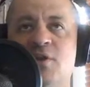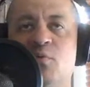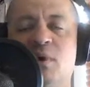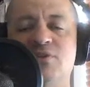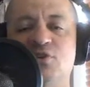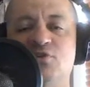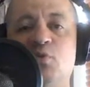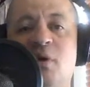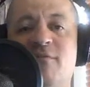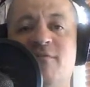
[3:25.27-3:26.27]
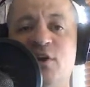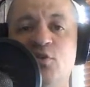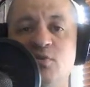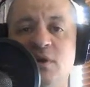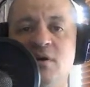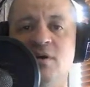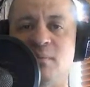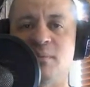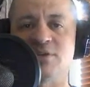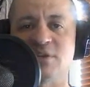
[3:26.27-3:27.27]
the wrestlers who are viewed.
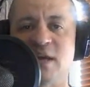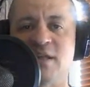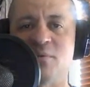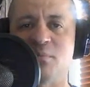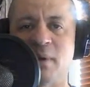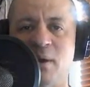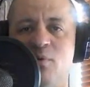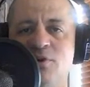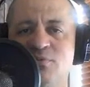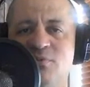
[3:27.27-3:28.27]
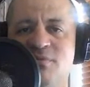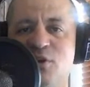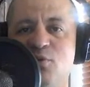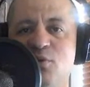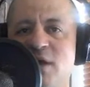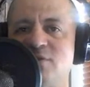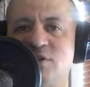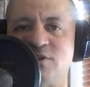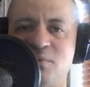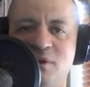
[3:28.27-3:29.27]
I'm not saying that my words, but viewed as
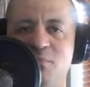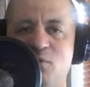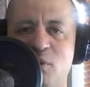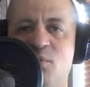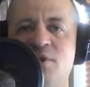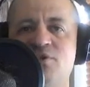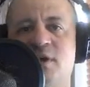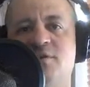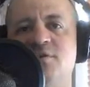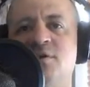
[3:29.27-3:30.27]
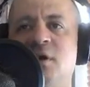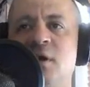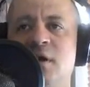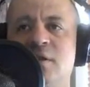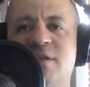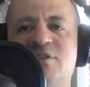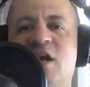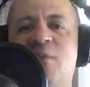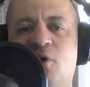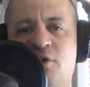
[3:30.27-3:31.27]
the WWE rejects. Let's
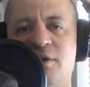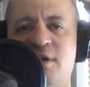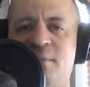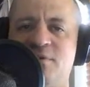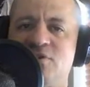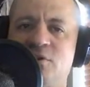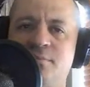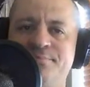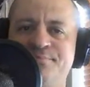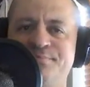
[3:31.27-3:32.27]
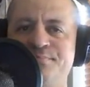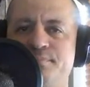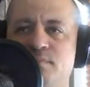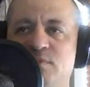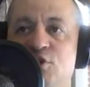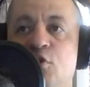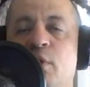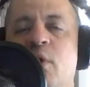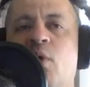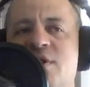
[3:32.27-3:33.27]
get them all on the episode
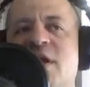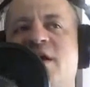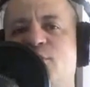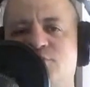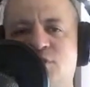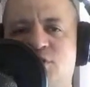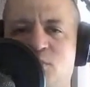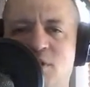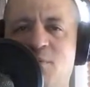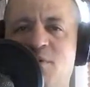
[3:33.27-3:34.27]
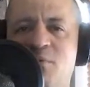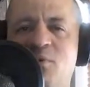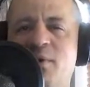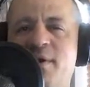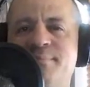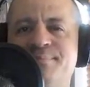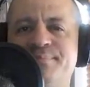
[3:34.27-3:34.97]
doing what they used to do in WWE.